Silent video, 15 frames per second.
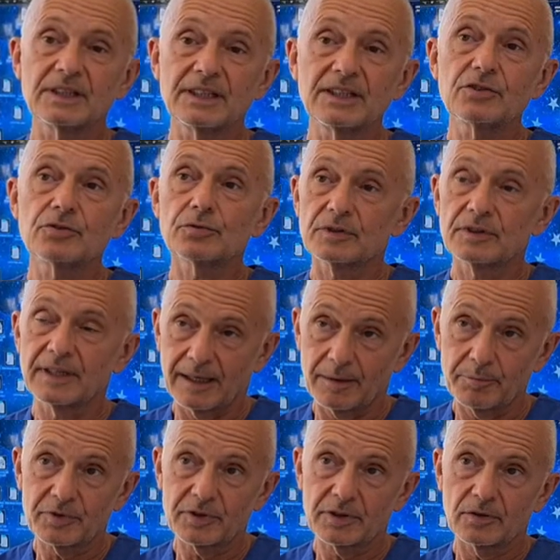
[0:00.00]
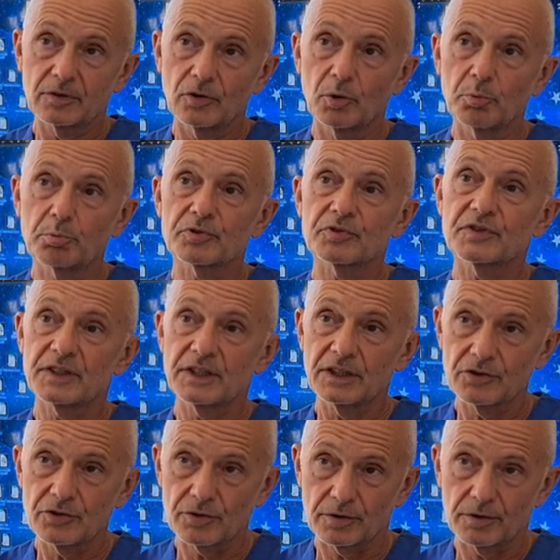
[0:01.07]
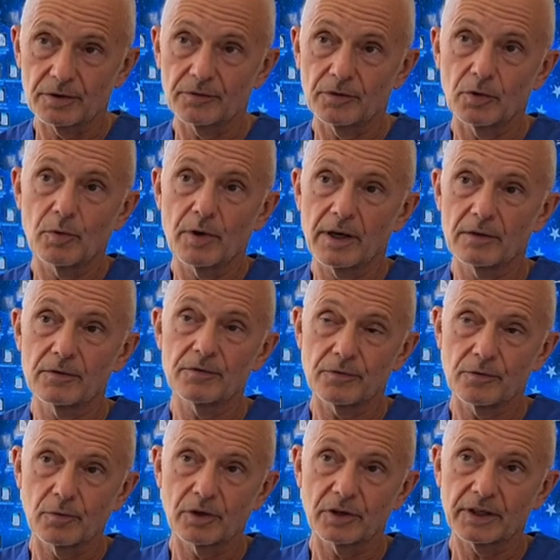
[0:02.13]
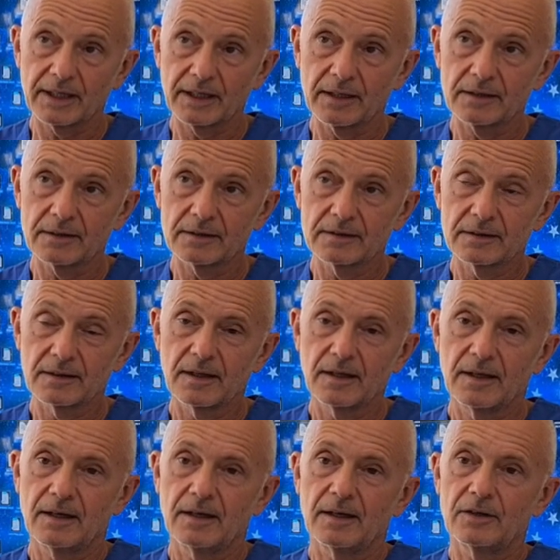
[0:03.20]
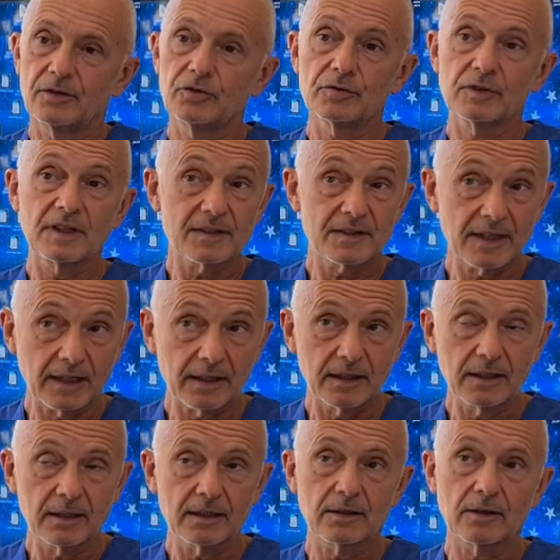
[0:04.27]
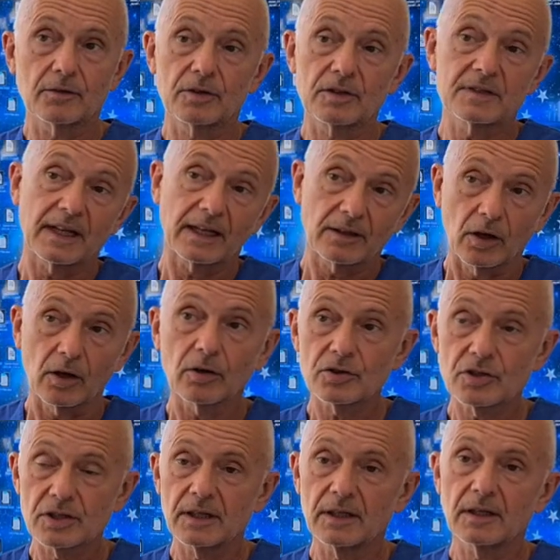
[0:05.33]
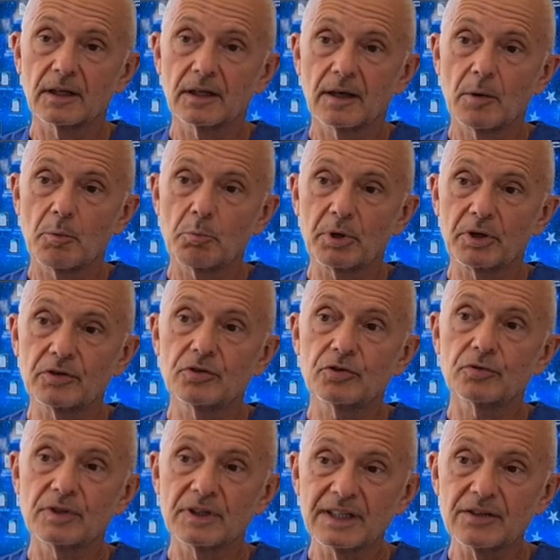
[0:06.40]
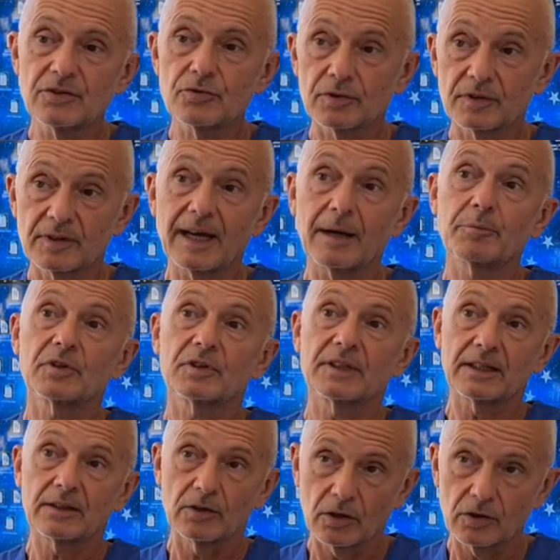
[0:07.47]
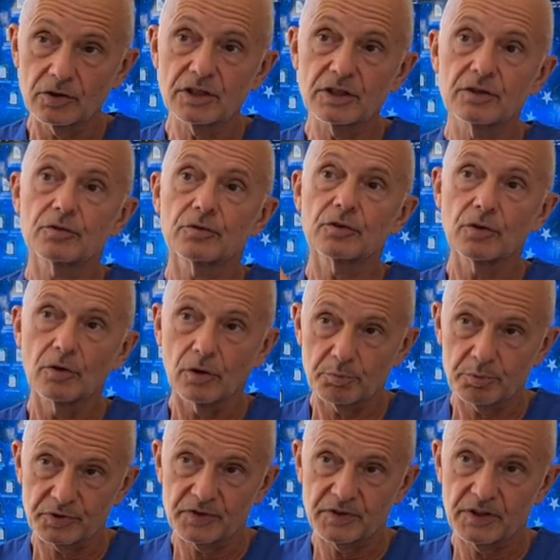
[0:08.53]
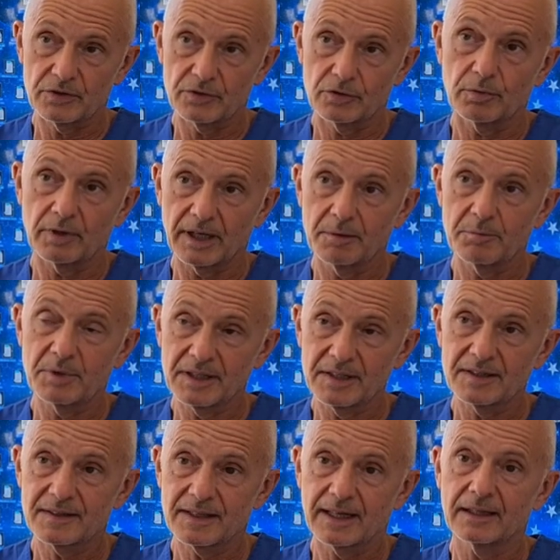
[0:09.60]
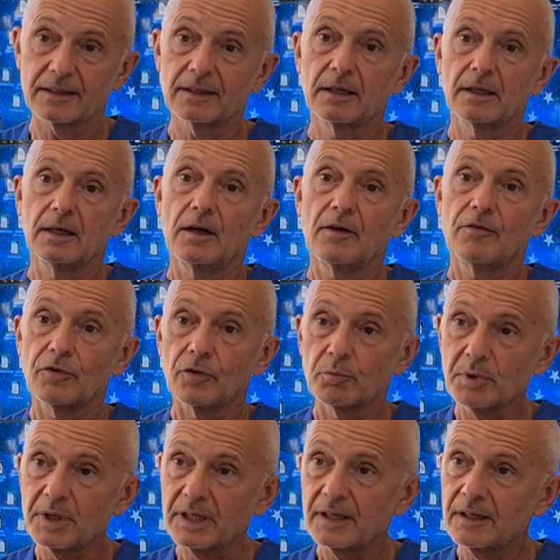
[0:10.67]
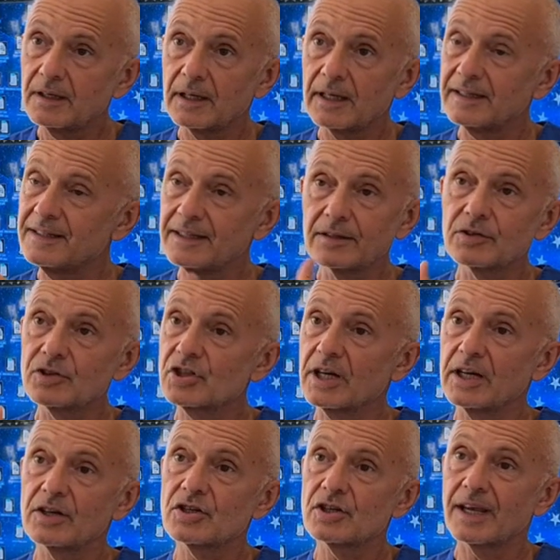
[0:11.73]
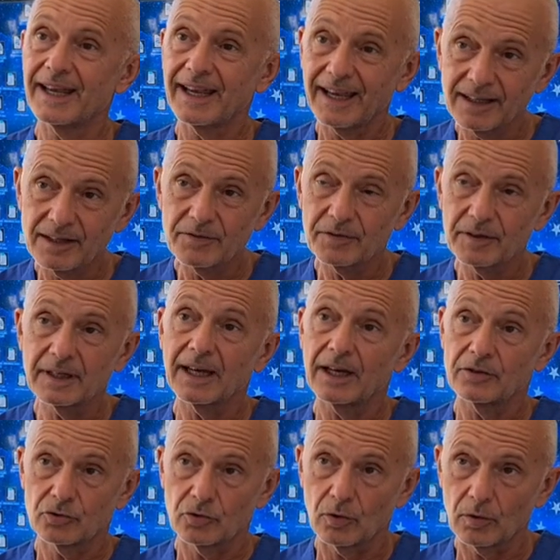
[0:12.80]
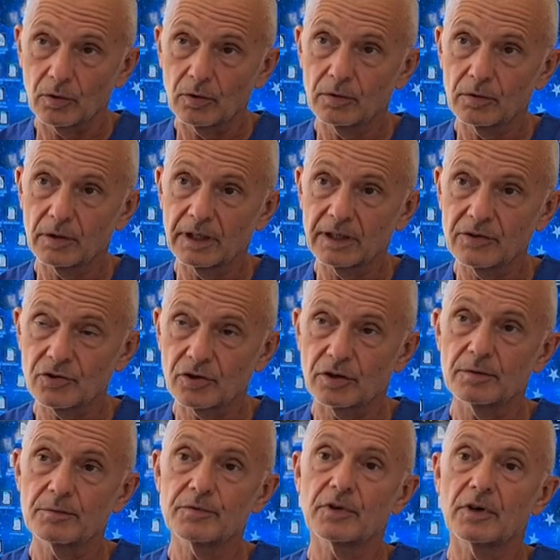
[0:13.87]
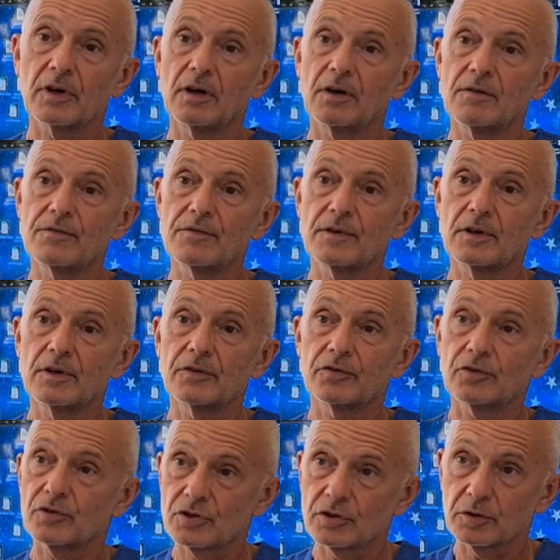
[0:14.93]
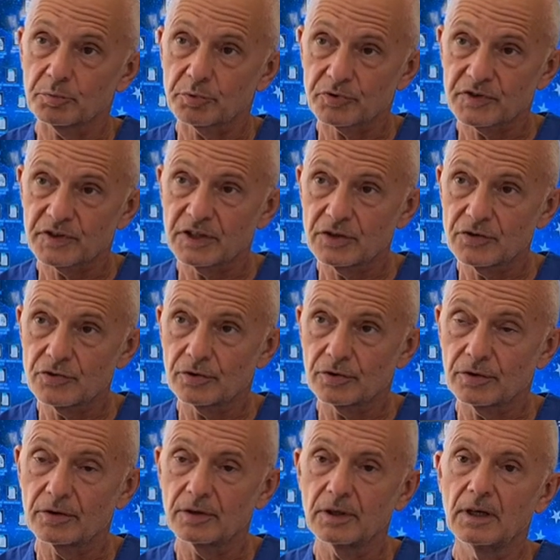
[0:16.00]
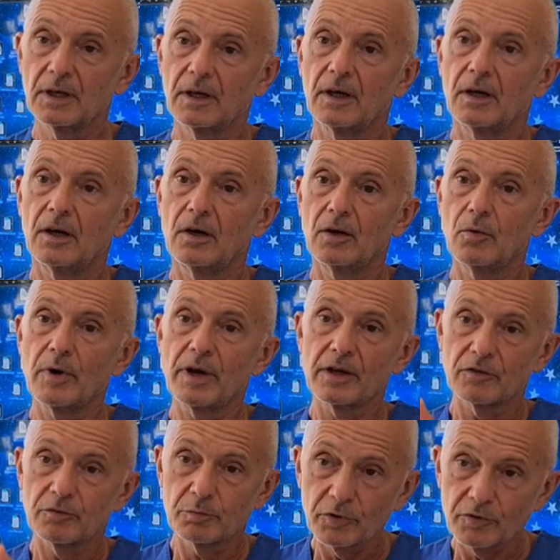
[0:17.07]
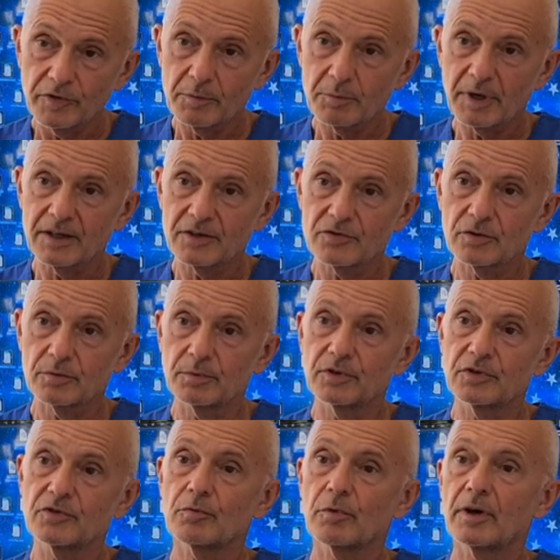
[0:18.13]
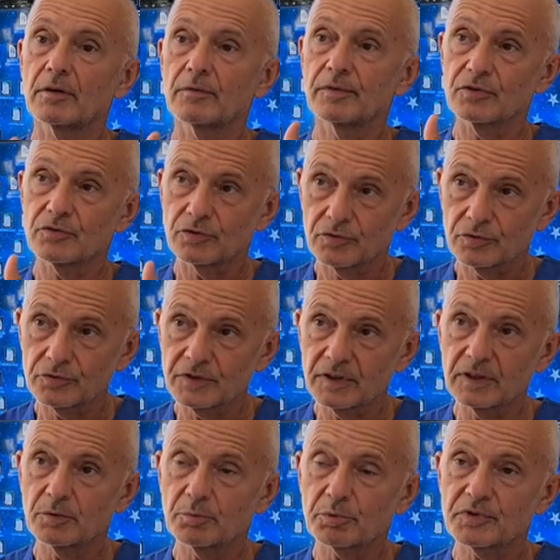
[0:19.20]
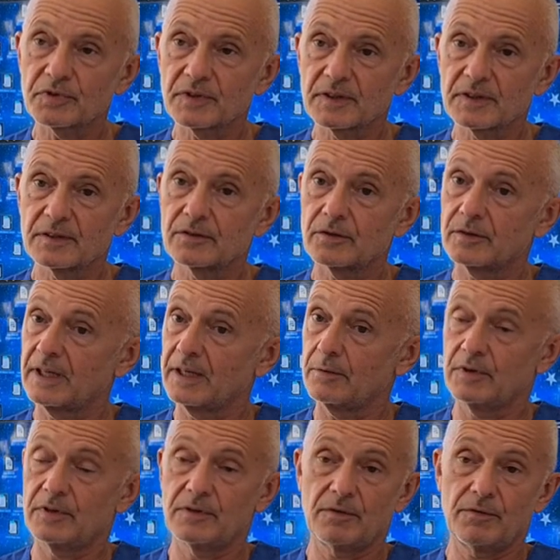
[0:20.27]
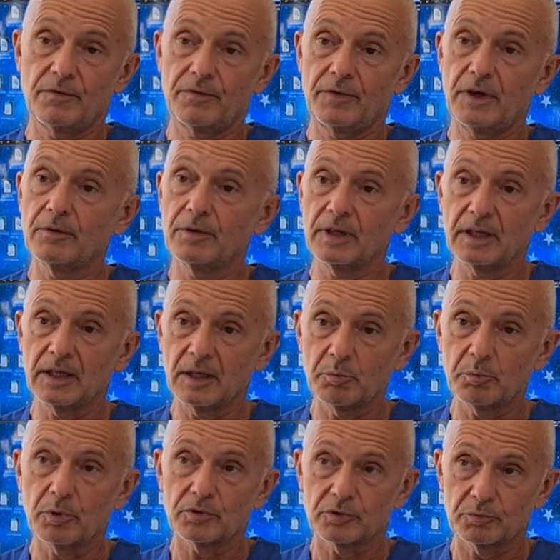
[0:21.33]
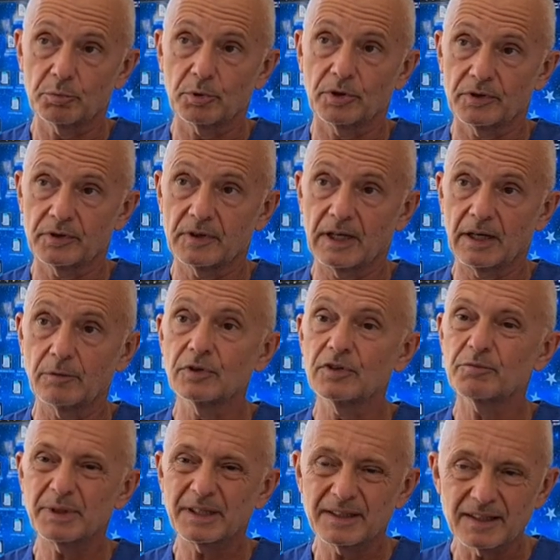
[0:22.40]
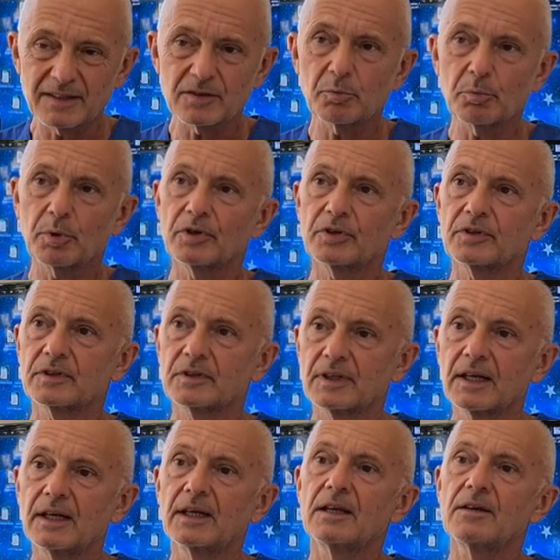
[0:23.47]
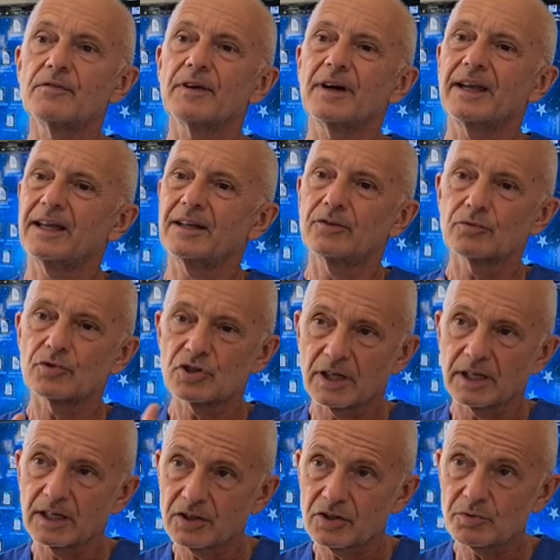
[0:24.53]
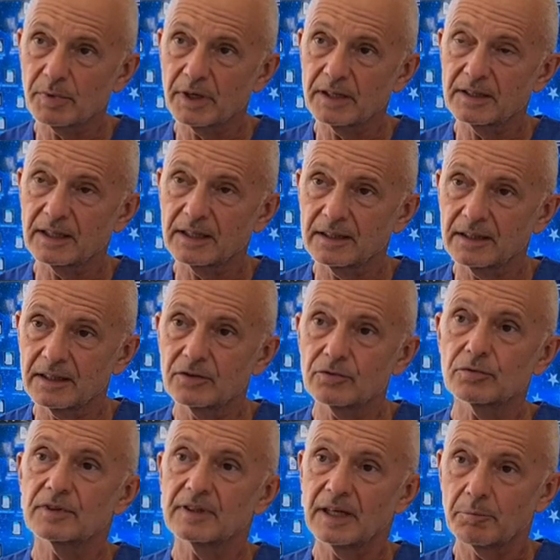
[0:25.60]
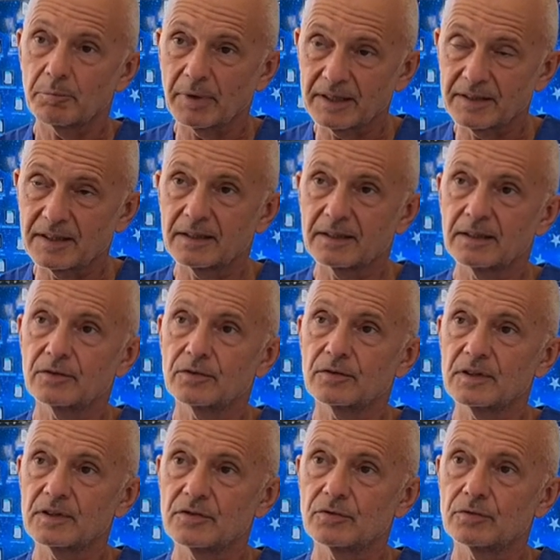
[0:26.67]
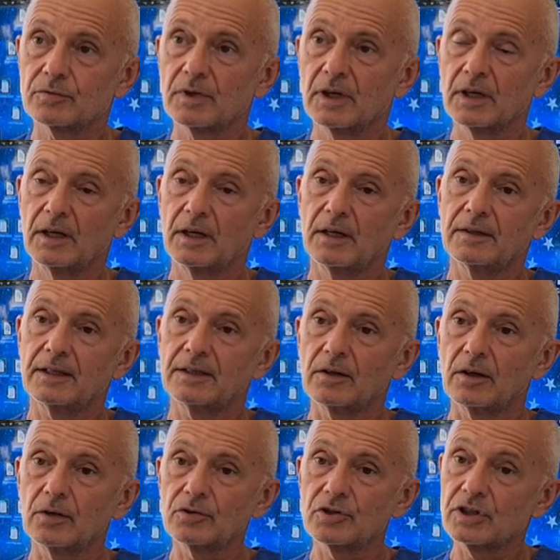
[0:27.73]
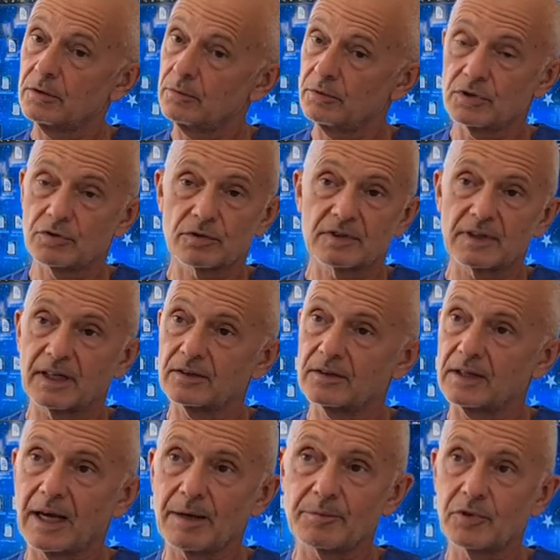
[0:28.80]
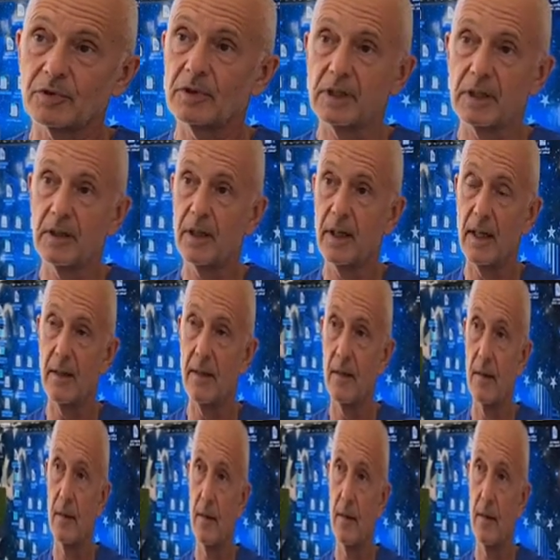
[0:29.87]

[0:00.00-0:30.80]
need to adapt your procedure, the way of working, to this technique or this technology, but you need to adapt the technology to your procedure. What I mean is that, for me, it didn't change anything at all in terms of surgical procedure, way of moving my instruments, way of introducing the prosthesis. So that was a very important point. I would have been disappointed if I had to change my technique, to adapt my technique to this new technology, which was not absolutely the case.